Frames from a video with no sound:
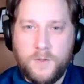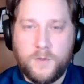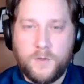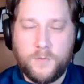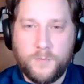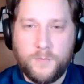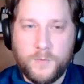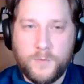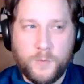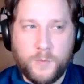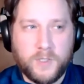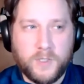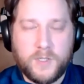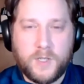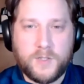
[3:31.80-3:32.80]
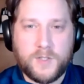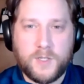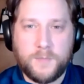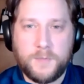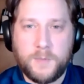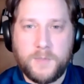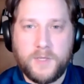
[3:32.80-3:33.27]
There really does
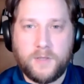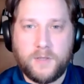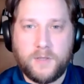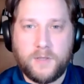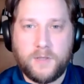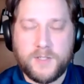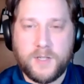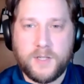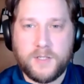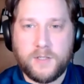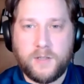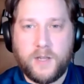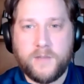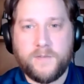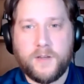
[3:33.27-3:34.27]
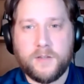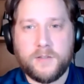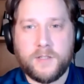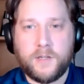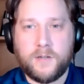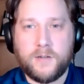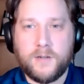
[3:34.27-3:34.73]
seem to be a lot of signs of life out
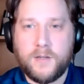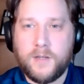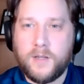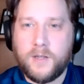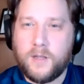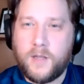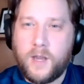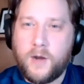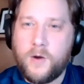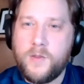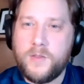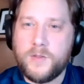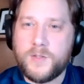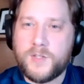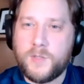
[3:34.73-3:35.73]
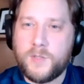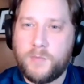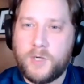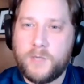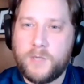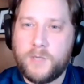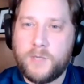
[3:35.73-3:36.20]
there. How are the
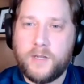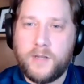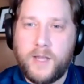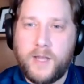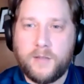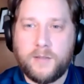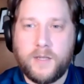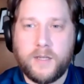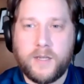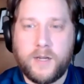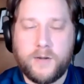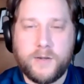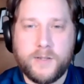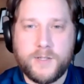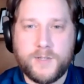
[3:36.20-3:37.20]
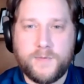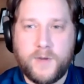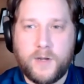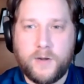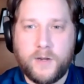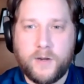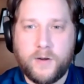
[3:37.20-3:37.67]
suburban and outlying areas
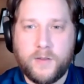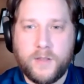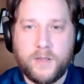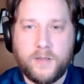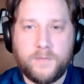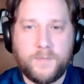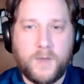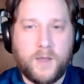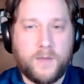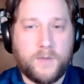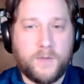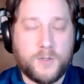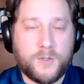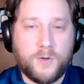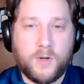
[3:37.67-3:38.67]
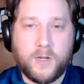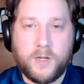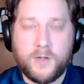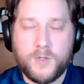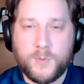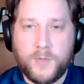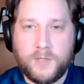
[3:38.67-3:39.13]
faring? Are they having a strong
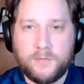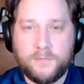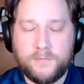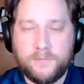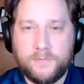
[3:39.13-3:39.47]
year as well?